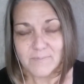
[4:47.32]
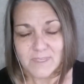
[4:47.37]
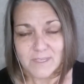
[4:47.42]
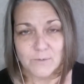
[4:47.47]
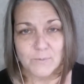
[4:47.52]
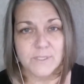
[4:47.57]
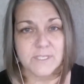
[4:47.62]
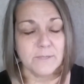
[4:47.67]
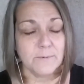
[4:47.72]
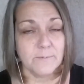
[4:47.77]
it
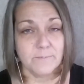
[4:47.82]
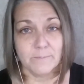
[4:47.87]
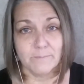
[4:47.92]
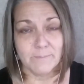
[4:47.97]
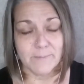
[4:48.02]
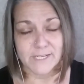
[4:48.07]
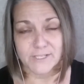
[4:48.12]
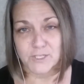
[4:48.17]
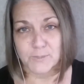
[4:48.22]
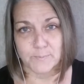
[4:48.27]
was a
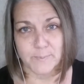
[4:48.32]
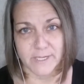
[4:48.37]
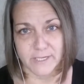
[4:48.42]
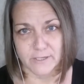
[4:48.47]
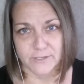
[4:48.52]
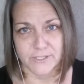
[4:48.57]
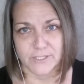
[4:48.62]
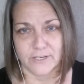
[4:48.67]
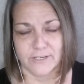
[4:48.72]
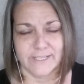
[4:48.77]
much
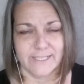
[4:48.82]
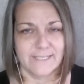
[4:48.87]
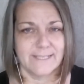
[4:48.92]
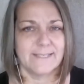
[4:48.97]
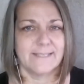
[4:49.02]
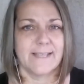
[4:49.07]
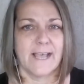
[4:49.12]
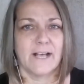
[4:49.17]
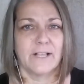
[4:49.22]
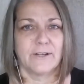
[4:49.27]
bigger starting
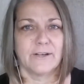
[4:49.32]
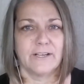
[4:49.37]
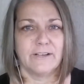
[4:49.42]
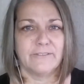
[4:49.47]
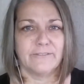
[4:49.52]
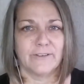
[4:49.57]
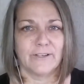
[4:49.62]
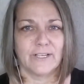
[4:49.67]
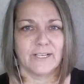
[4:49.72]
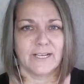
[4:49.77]
salary
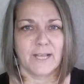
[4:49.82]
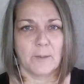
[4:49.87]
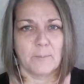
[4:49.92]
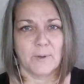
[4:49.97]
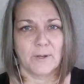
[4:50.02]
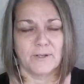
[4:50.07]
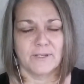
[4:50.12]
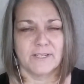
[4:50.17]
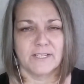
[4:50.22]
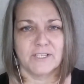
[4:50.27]
for a
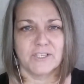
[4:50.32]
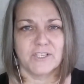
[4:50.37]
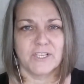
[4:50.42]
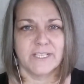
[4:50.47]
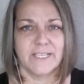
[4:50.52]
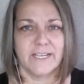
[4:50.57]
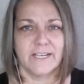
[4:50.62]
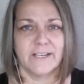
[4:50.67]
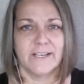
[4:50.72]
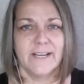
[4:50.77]
chemical
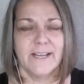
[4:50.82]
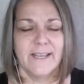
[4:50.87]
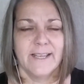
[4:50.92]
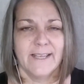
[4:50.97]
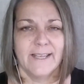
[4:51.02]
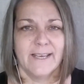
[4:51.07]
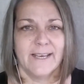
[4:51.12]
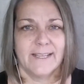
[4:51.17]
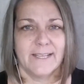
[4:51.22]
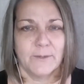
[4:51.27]
engineer,
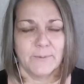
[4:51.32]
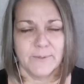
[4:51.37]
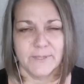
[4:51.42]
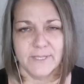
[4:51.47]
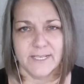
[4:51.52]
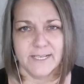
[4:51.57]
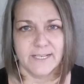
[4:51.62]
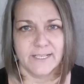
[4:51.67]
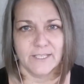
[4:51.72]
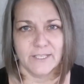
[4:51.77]
and I
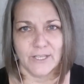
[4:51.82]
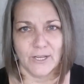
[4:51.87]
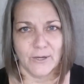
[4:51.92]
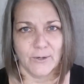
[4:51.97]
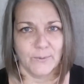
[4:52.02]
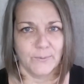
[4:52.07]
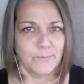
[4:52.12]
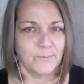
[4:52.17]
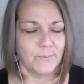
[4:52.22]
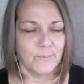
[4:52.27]
really didn't
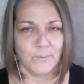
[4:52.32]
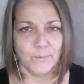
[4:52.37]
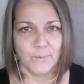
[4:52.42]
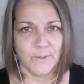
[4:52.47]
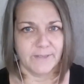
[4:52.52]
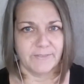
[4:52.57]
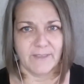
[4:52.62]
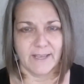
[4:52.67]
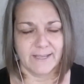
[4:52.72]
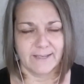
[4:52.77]
know
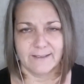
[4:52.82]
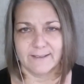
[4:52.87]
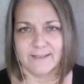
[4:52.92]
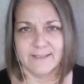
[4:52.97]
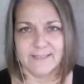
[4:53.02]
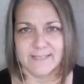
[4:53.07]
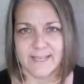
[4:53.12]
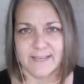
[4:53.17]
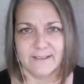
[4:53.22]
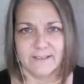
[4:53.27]
what that
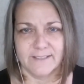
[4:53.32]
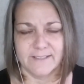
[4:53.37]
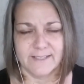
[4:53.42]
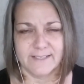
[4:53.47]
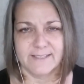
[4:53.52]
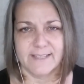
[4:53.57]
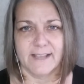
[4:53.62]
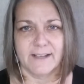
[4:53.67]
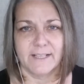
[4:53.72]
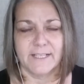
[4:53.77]
entailed
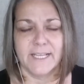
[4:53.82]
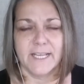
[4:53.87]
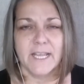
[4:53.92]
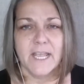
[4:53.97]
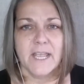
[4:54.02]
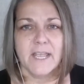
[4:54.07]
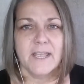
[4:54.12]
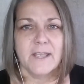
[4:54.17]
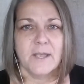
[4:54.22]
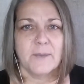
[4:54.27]
exactly.
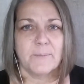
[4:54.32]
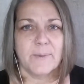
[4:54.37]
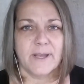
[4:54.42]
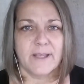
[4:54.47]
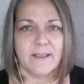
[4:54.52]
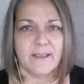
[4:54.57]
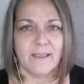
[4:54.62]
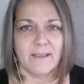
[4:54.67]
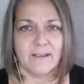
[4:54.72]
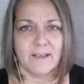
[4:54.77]

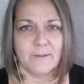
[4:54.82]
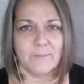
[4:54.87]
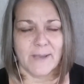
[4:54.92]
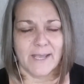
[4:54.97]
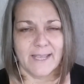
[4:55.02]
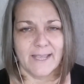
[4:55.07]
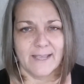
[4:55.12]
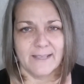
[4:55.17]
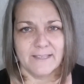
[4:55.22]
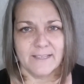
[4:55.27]
But
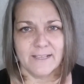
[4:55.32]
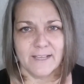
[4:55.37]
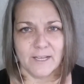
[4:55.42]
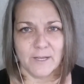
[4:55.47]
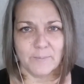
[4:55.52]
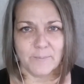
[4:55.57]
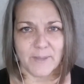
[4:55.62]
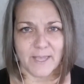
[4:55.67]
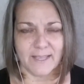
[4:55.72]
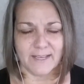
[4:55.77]
I ended
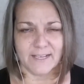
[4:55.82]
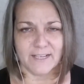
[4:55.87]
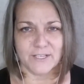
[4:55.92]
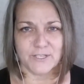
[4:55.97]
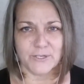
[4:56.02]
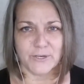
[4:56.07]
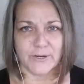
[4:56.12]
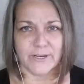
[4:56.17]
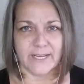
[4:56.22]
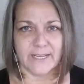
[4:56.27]
up getting a
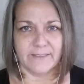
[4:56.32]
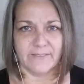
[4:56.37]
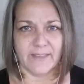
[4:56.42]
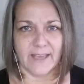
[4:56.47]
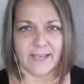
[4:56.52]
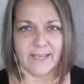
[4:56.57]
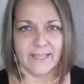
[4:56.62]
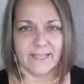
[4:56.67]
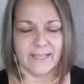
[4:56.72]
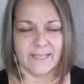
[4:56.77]
degree in
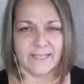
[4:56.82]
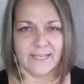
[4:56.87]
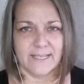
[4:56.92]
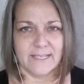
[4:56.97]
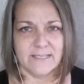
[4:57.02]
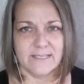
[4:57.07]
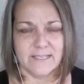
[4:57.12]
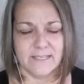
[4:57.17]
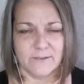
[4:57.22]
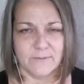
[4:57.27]
that, and I
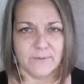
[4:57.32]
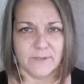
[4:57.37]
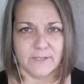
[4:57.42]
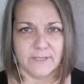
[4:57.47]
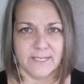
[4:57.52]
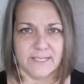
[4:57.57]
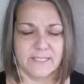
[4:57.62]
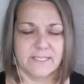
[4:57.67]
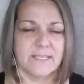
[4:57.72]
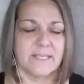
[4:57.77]
did
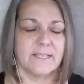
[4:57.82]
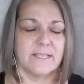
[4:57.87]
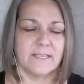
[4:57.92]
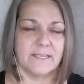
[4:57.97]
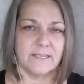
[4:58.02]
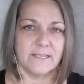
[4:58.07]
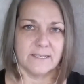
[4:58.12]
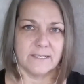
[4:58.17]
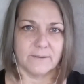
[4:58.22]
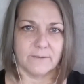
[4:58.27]
realize that
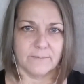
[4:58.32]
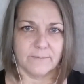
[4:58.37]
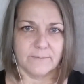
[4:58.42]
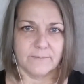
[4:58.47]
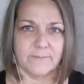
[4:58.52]
it